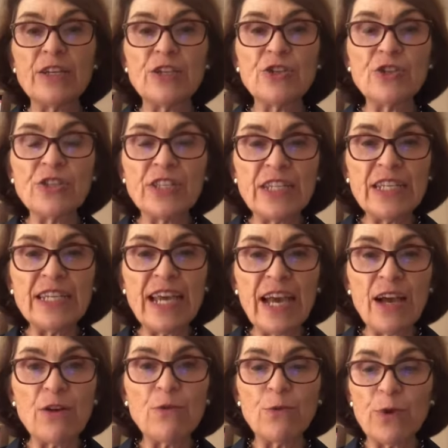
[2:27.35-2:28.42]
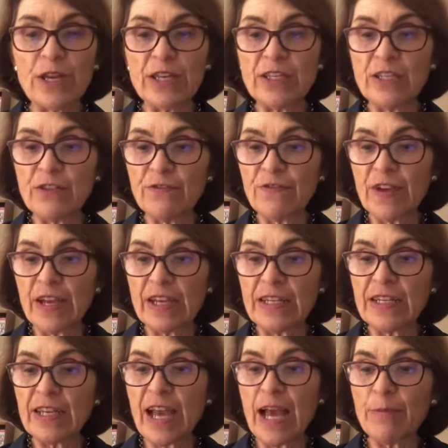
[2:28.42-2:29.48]
She'll seek out ways to
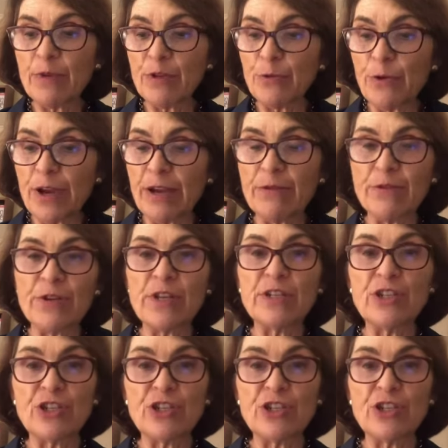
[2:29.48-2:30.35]
find common ground